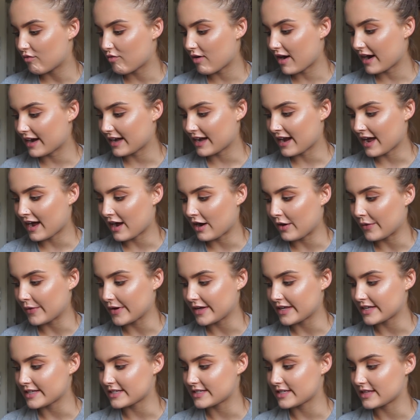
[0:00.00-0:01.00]
right now
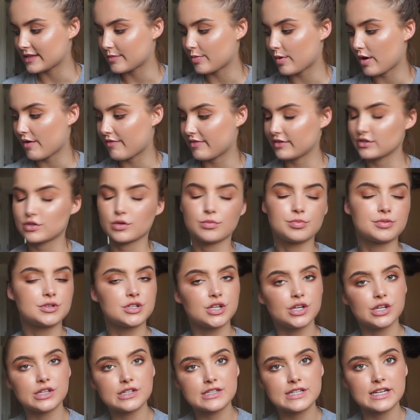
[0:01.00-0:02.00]
is the perfect
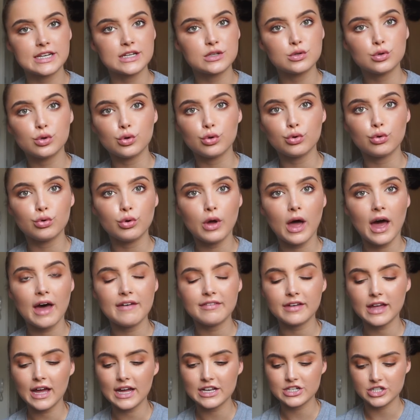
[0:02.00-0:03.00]
opportunity to
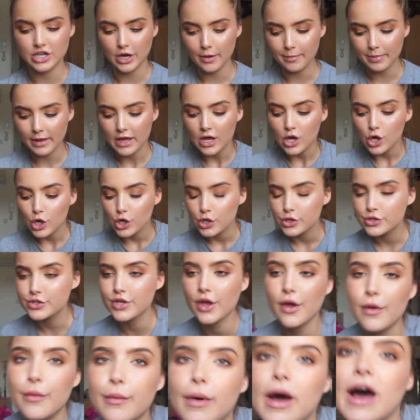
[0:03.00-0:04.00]
have a catch up.
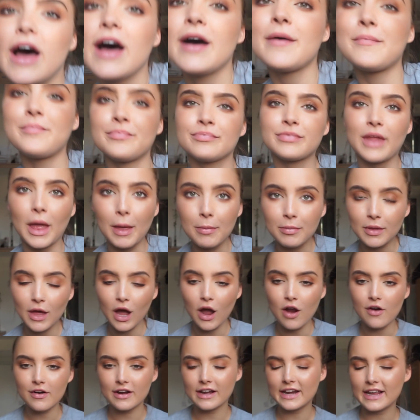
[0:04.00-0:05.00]
So I'm
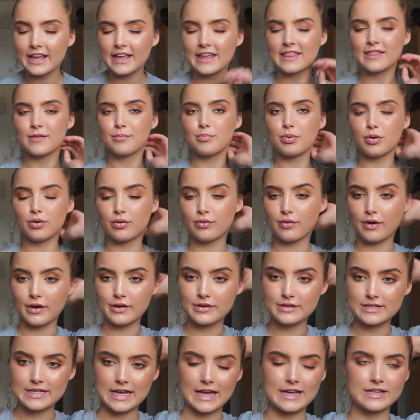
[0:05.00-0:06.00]
currently in the
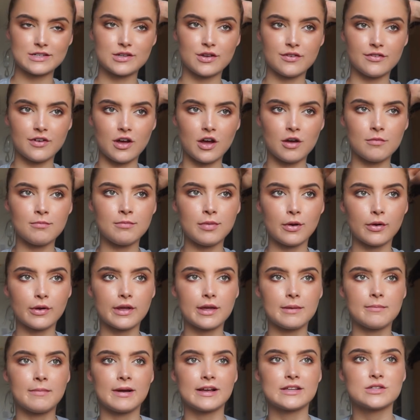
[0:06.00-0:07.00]
process of
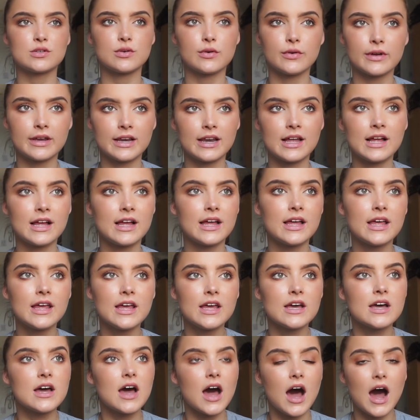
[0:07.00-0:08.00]
unblocking my toilet.
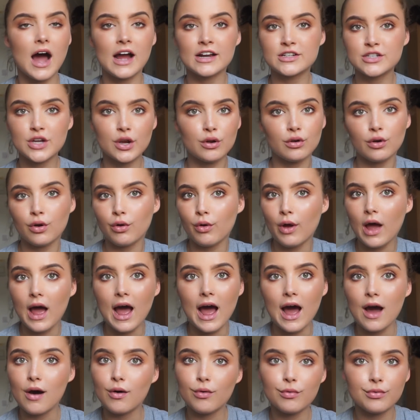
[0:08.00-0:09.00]
I don't know
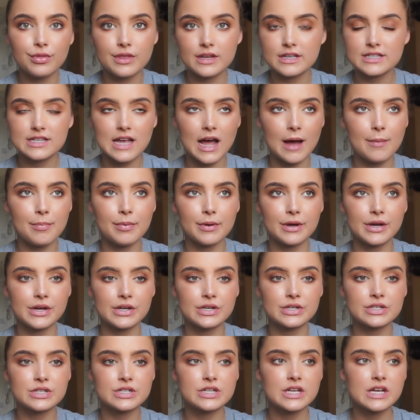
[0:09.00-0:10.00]
how this
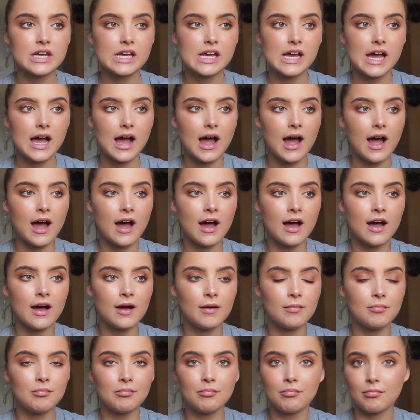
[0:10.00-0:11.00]
happened.
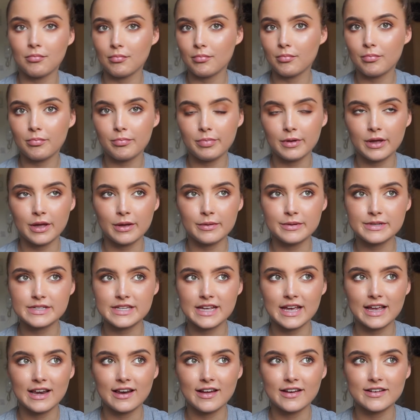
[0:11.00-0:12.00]
Bert
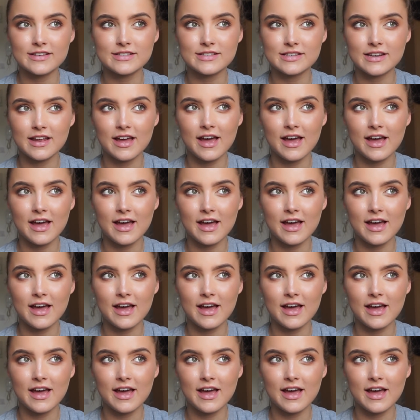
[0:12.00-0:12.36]
was here last